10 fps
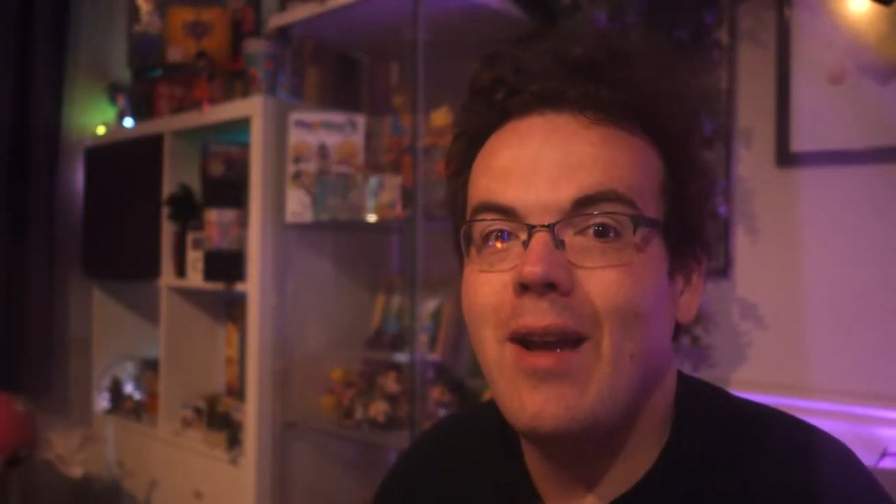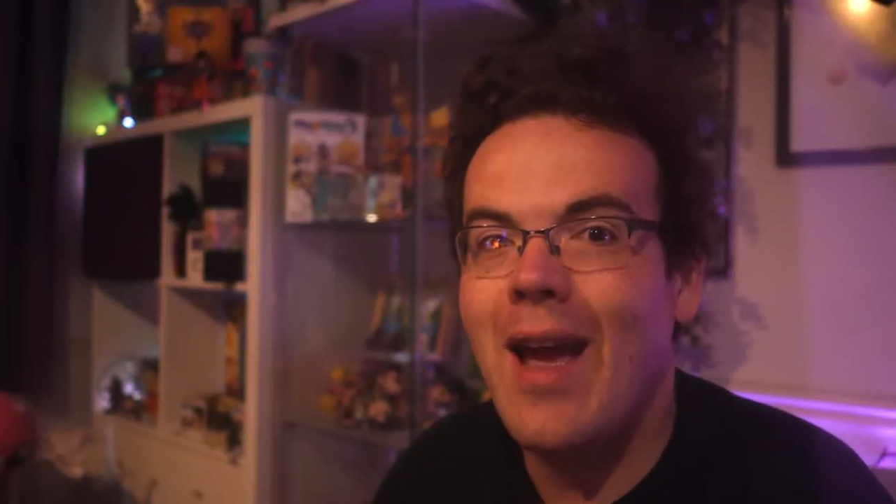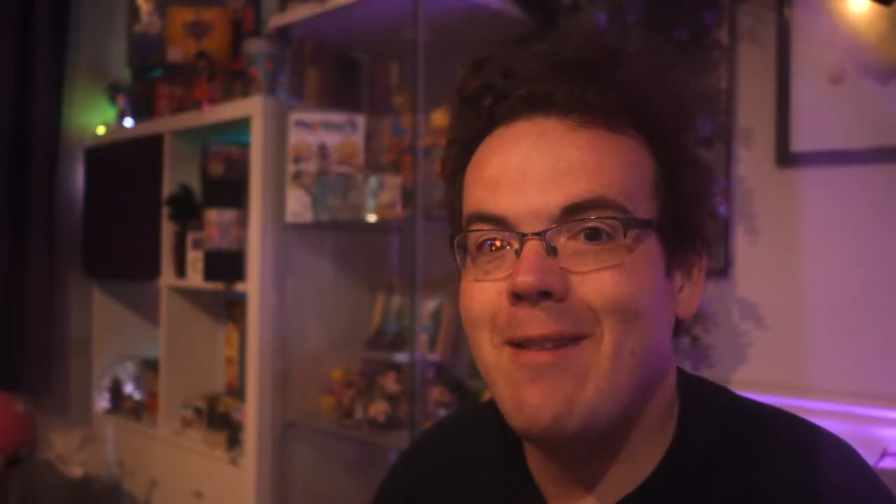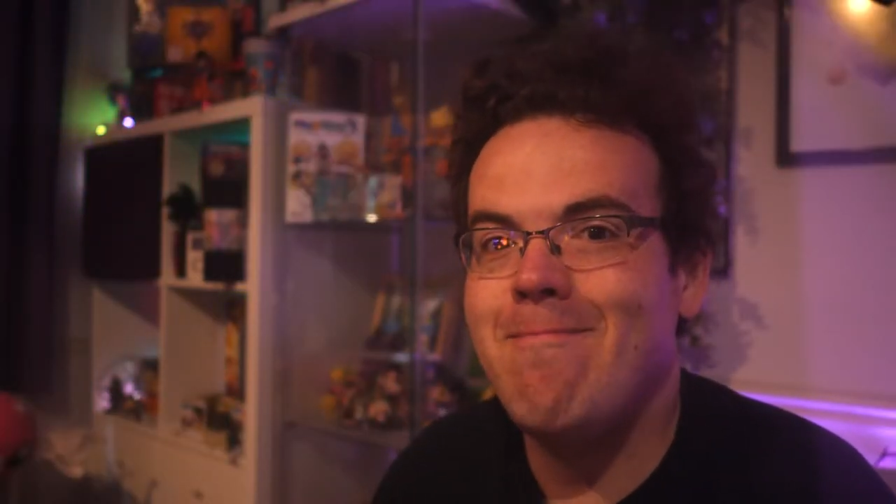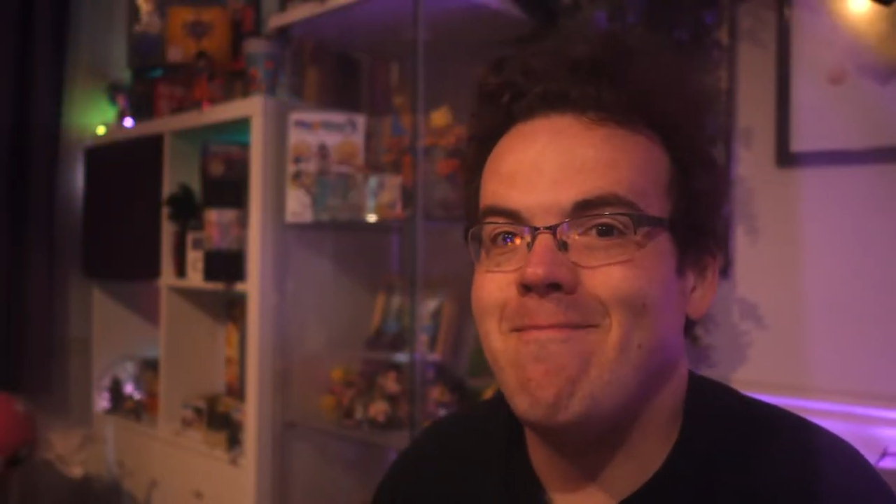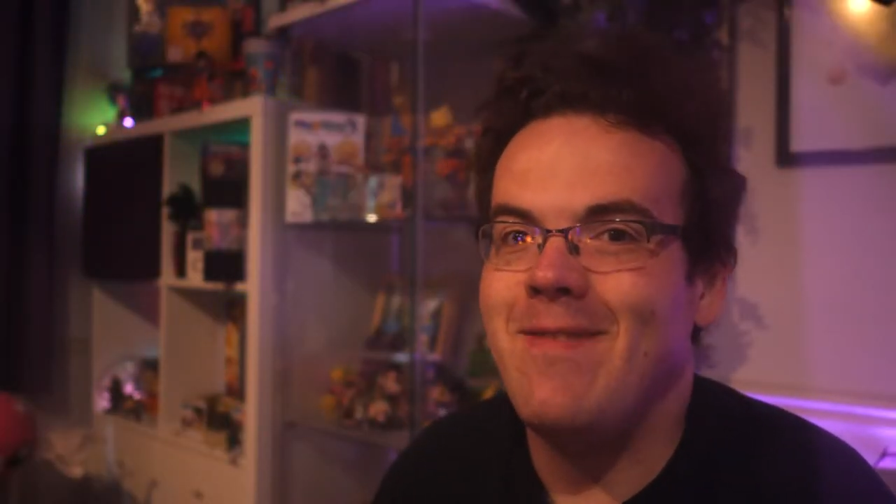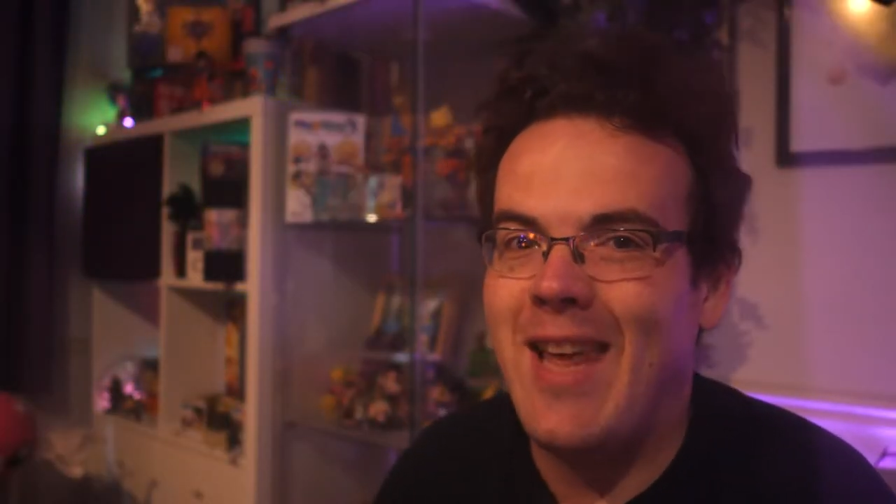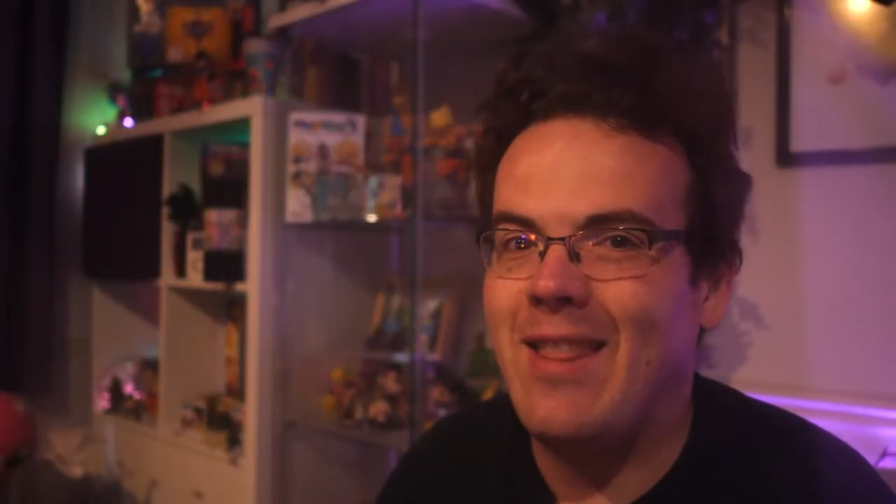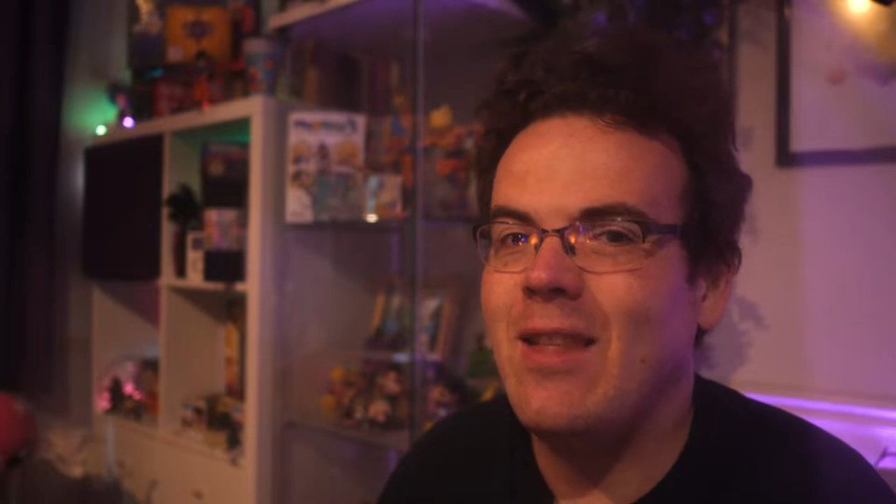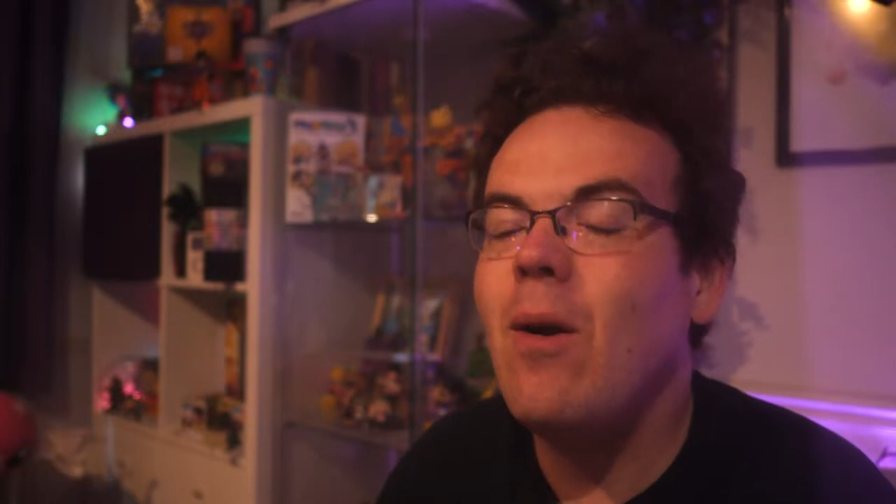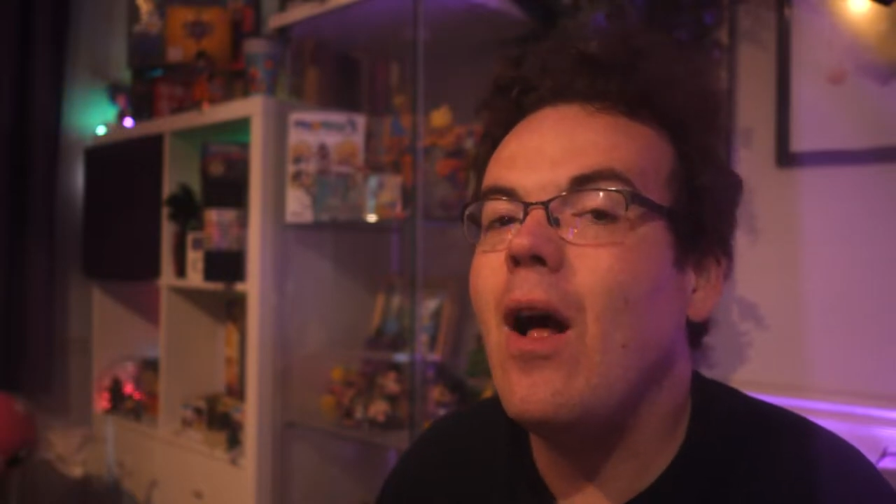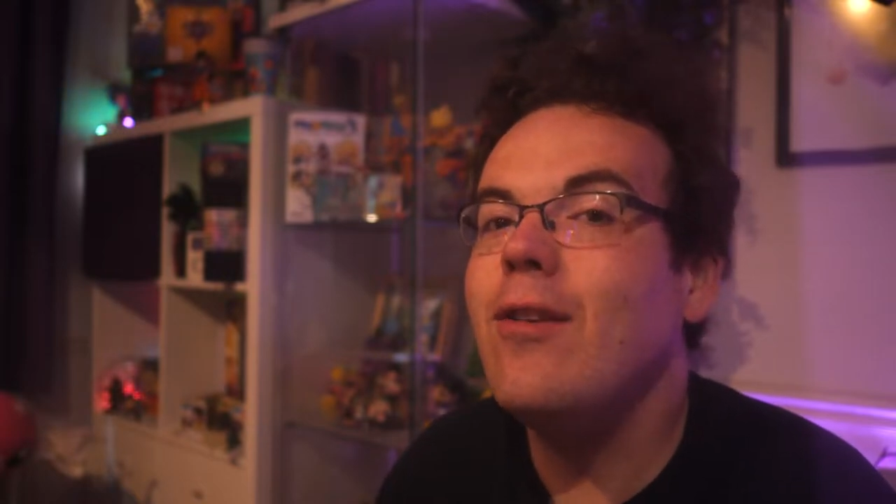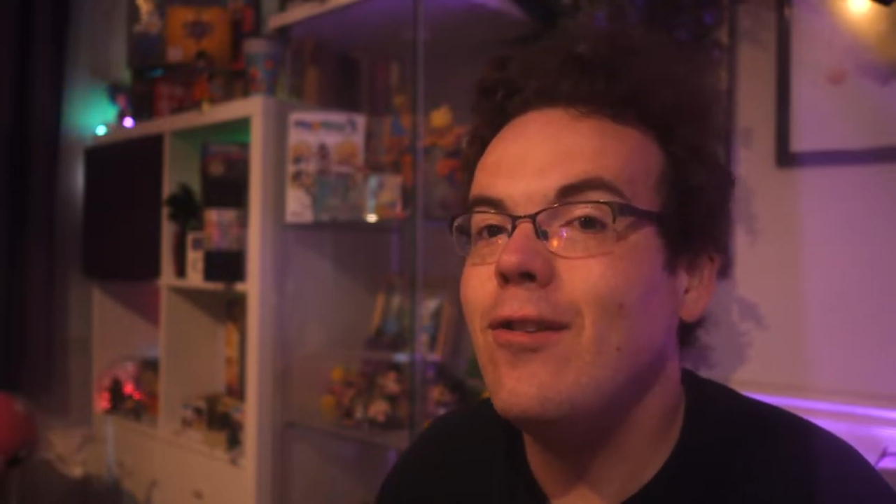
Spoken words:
And yet, there are